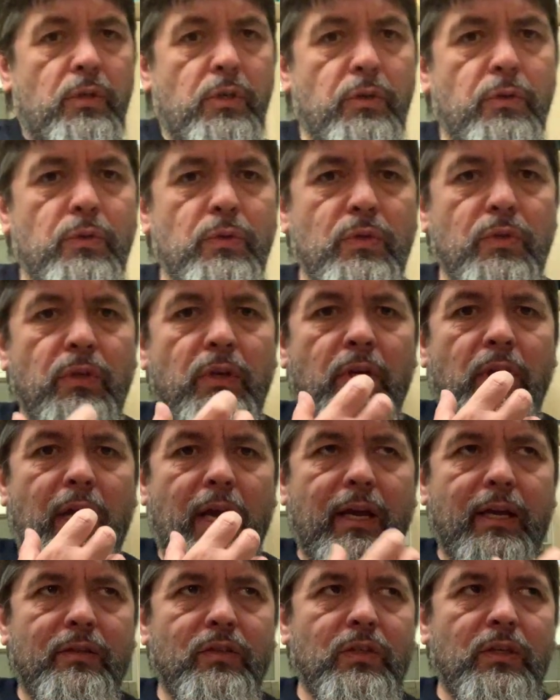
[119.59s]
use
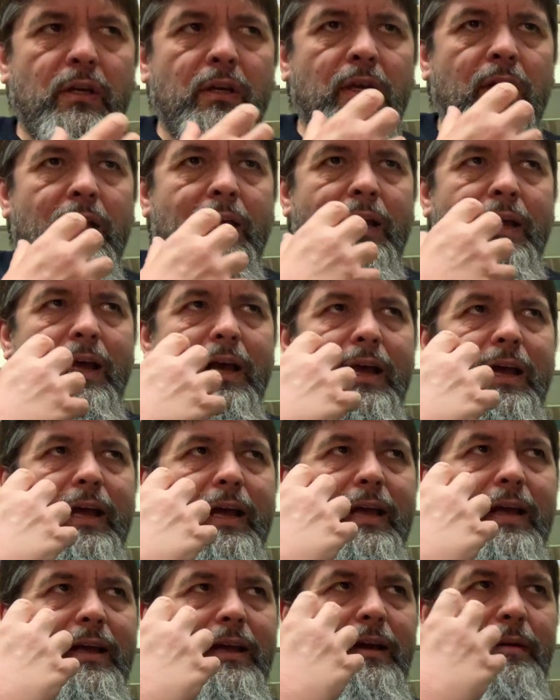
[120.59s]
as
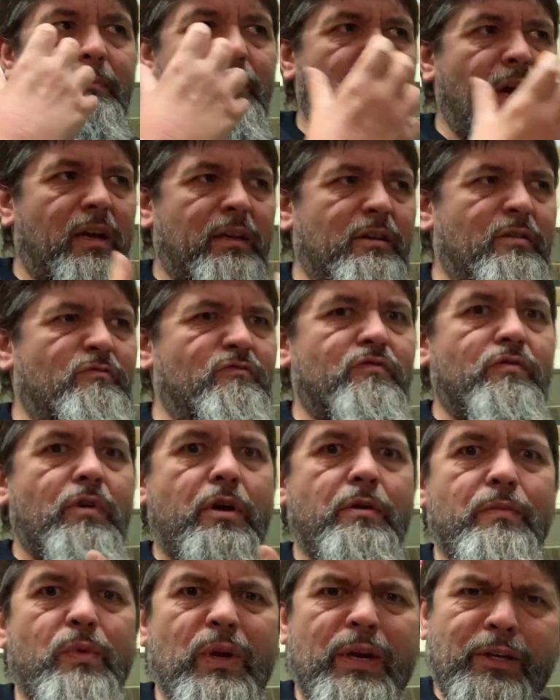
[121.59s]
um, an aroma